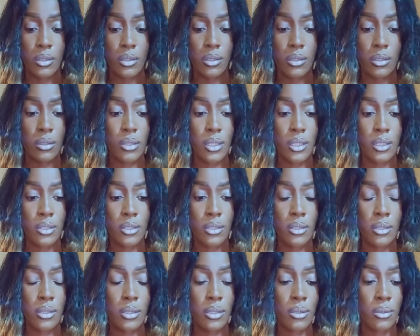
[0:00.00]
So I'll
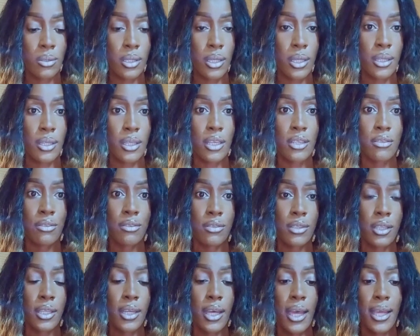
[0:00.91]
just, okay, that
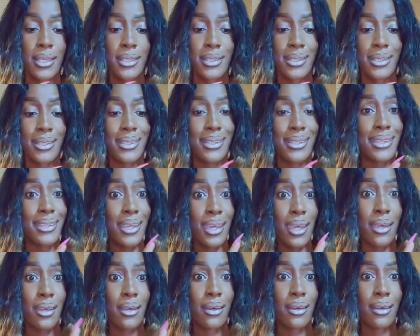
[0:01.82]
finger is
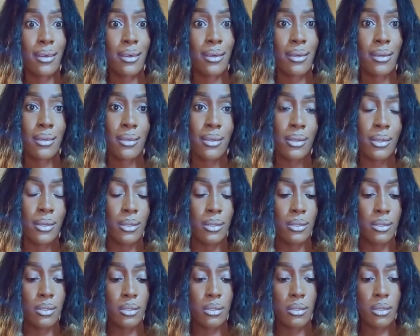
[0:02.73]
thick.
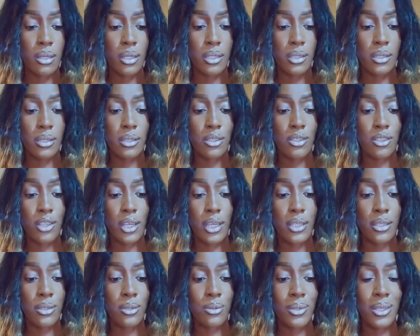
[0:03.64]
So I'll just
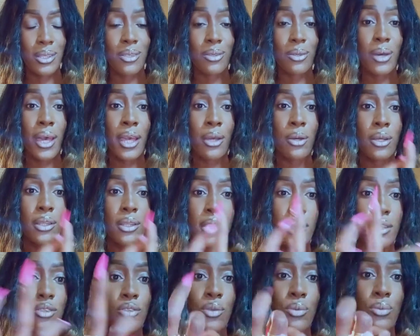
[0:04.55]
try this one. So I got
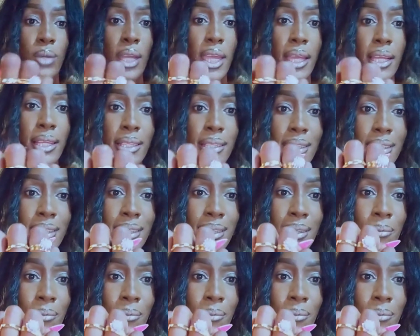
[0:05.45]
these rings.